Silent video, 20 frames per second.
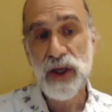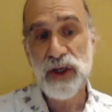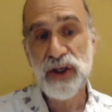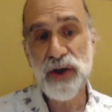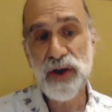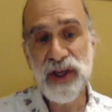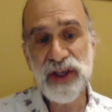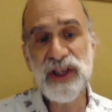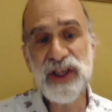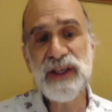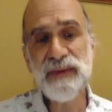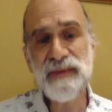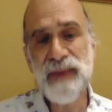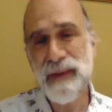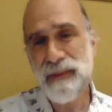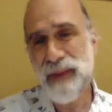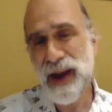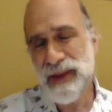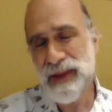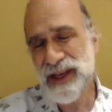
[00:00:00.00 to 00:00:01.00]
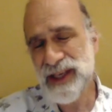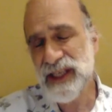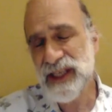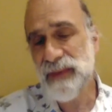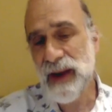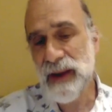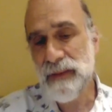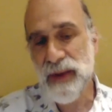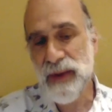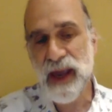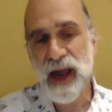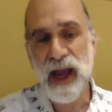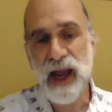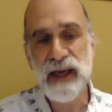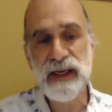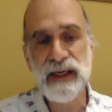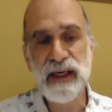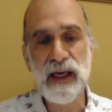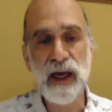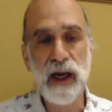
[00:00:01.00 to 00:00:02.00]
So this is my, my this is my big
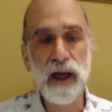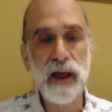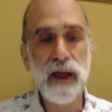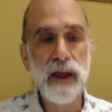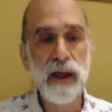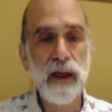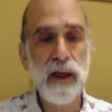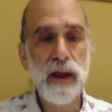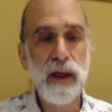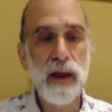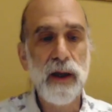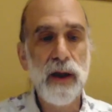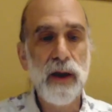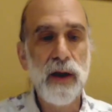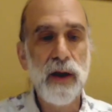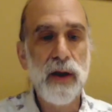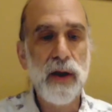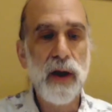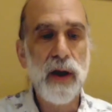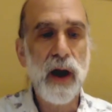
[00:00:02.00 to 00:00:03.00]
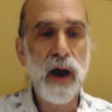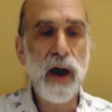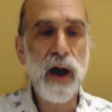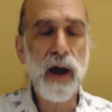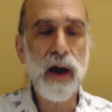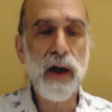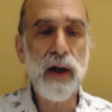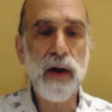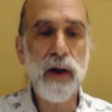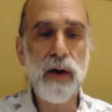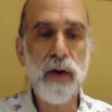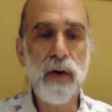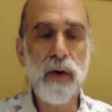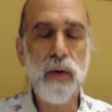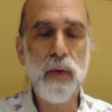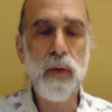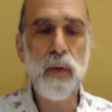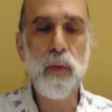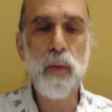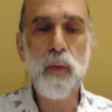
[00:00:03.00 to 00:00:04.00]
idea. Uh,
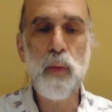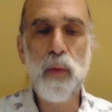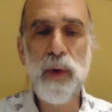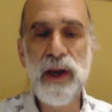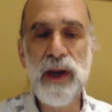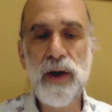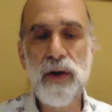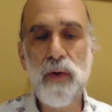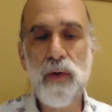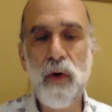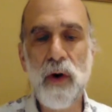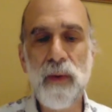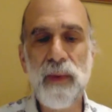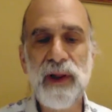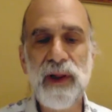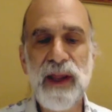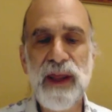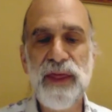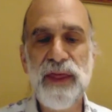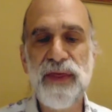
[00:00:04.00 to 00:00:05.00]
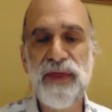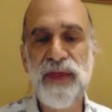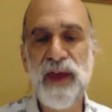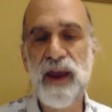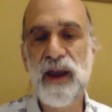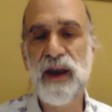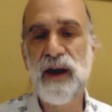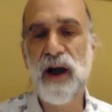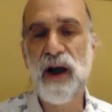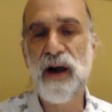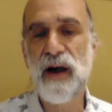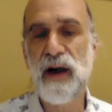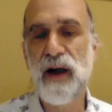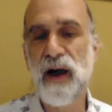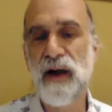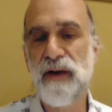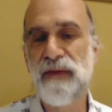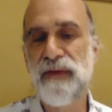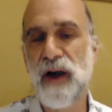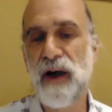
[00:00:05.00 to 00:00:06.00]
we normally think of, uh,
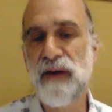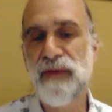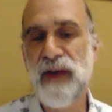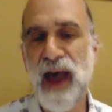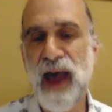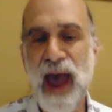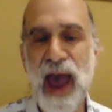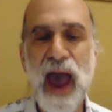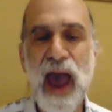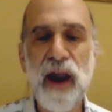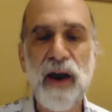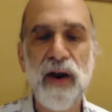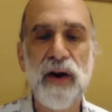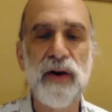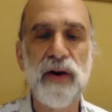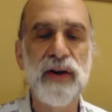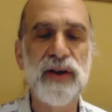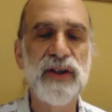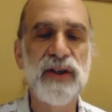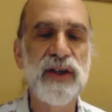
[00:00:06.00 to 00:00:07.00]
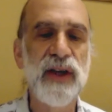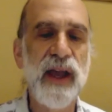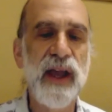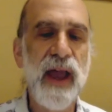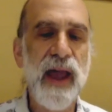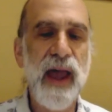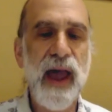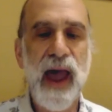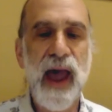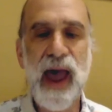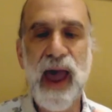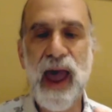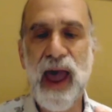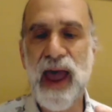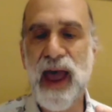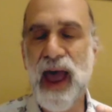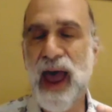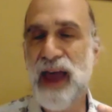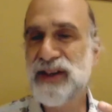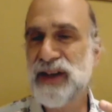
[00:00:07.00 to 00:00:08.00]
of, of hackers
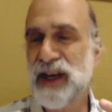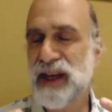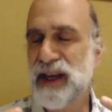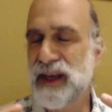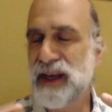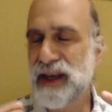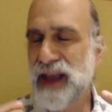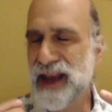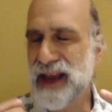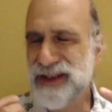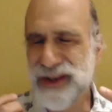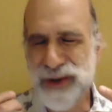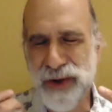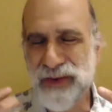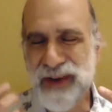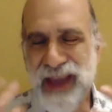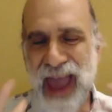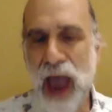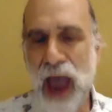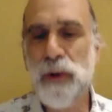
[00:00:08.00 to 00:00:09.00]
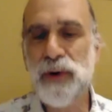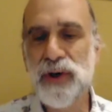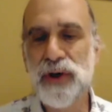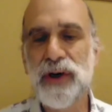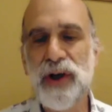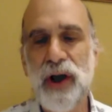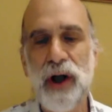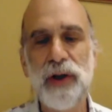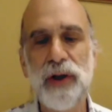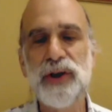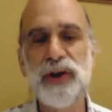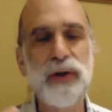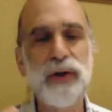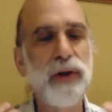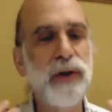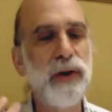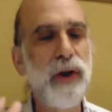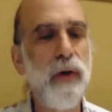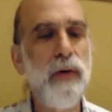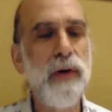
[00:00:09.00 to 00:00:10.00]
as a as sort of counterculture
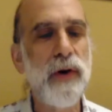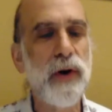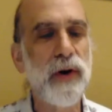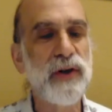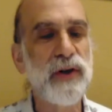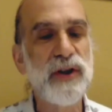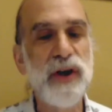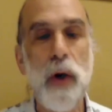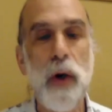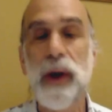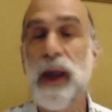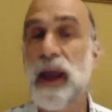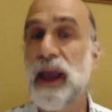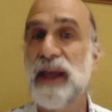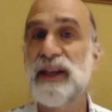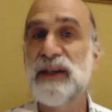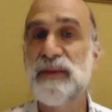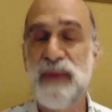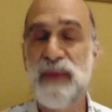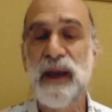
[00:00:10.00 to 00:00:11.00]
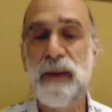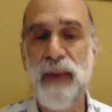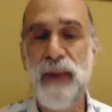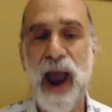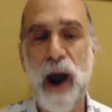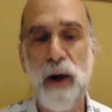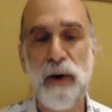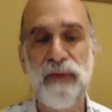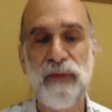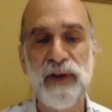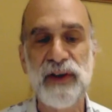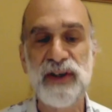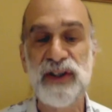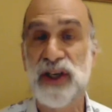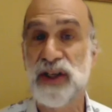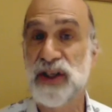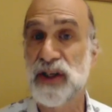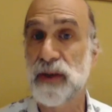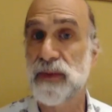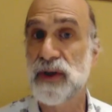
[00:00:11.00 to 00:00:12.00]
loners going against big, powerful
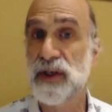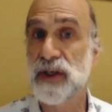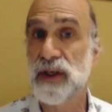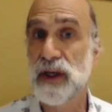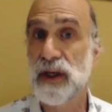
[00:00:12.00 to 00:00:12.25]
systems.